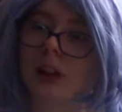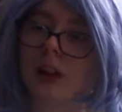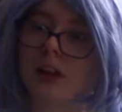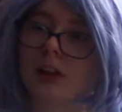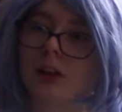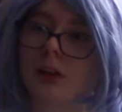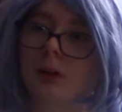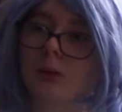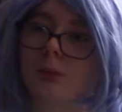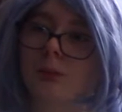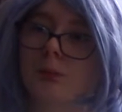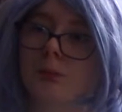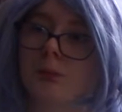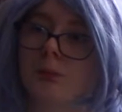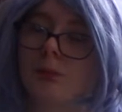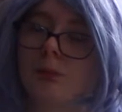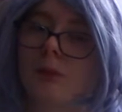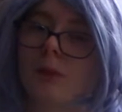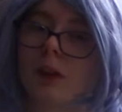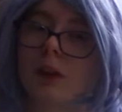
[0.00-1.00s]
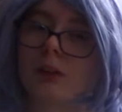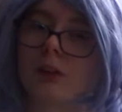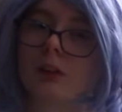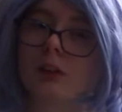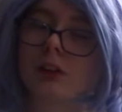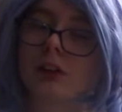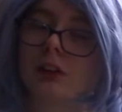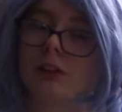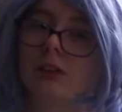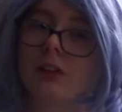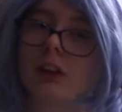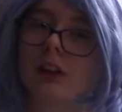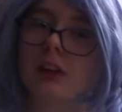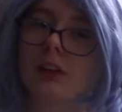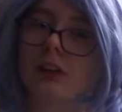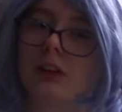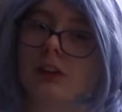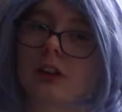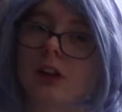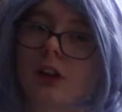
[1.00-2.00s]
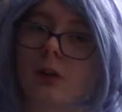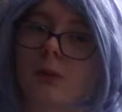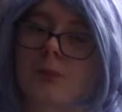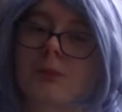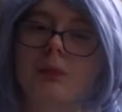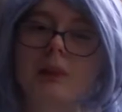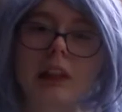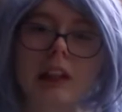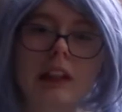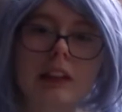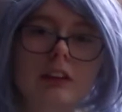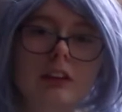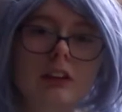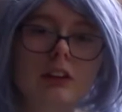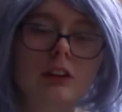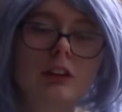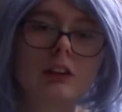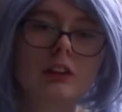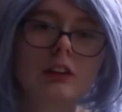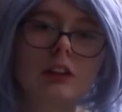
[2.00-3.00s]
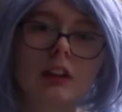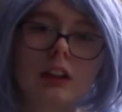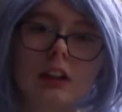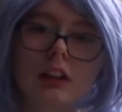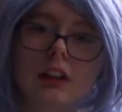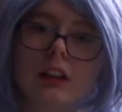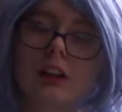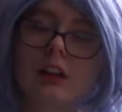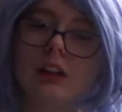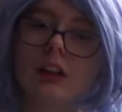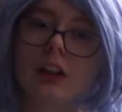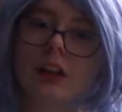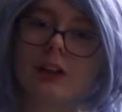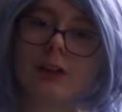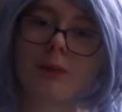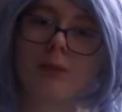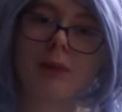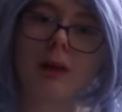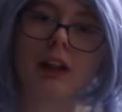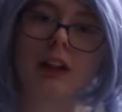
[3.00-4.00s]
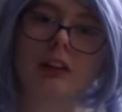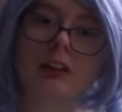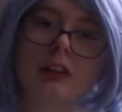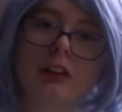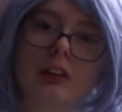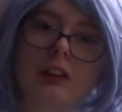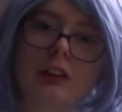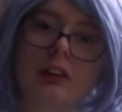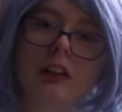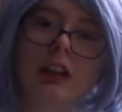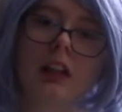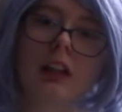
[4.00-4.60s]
some authors and writers are plantsters, and then you got your pantsers.